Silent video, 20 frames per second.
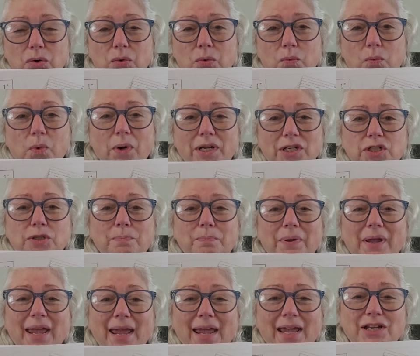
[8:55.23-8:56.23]
which
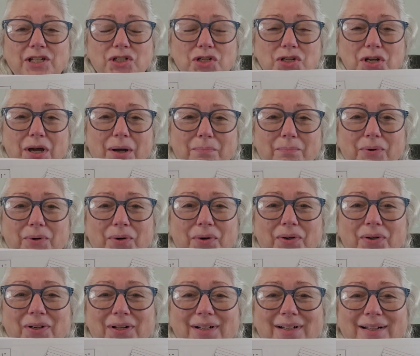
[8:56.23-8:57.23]
page
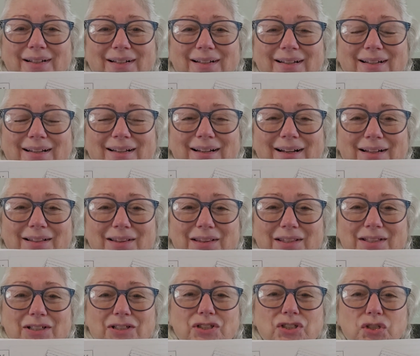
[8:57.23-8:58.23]
number
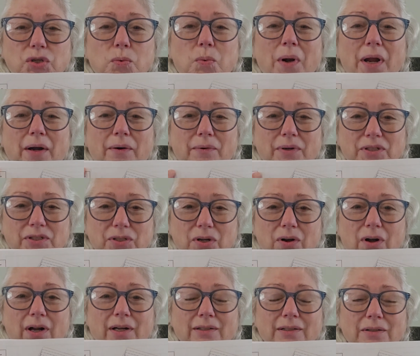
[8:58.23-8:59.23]
the square is
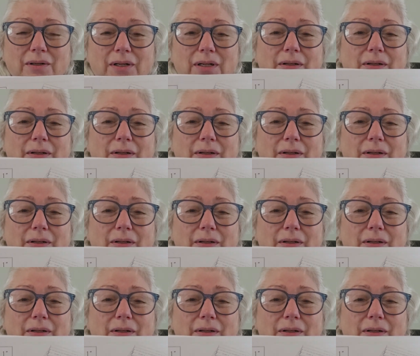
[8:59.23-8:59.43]
on.